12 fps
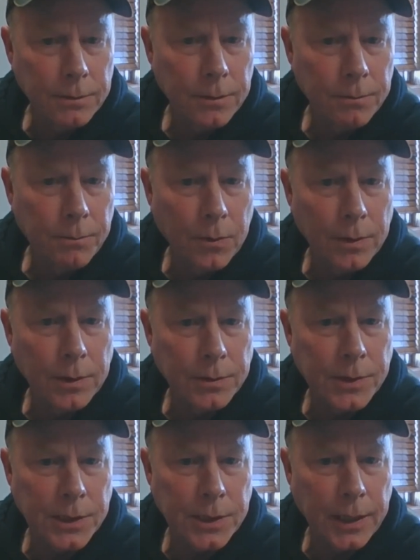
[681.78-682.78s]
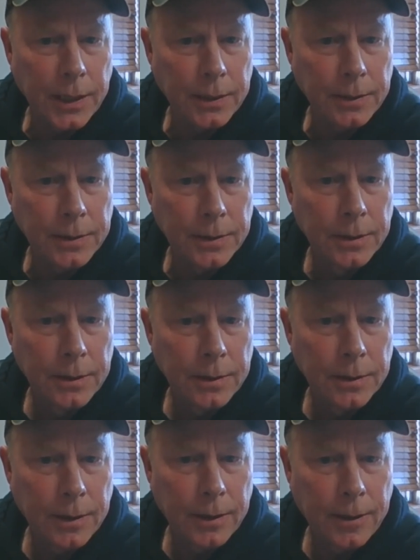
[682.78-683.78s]
border state,
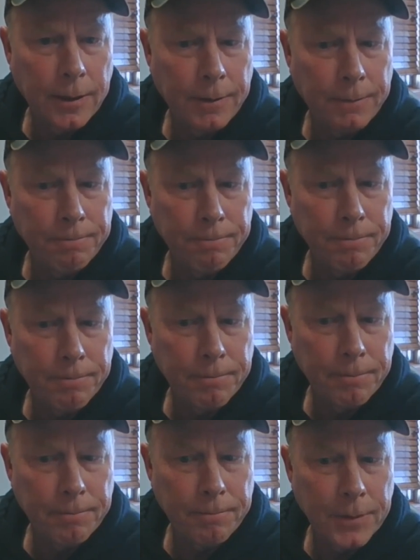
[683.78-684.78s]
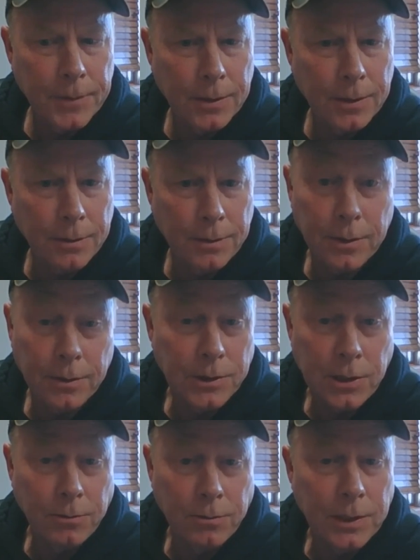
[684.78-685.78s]
um, there's
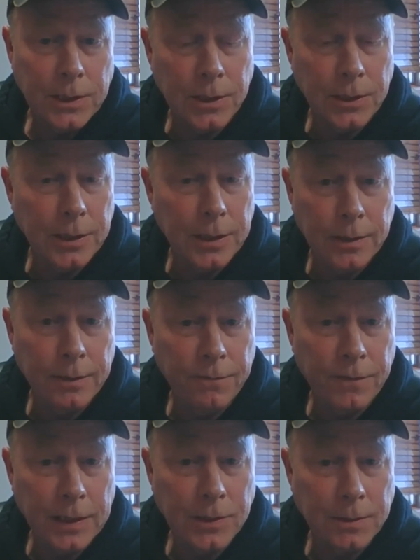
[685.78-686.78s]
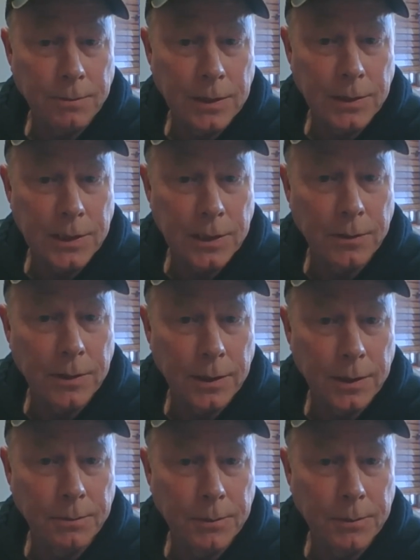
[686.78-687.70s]
no reason you to invest in Minnesota anymore.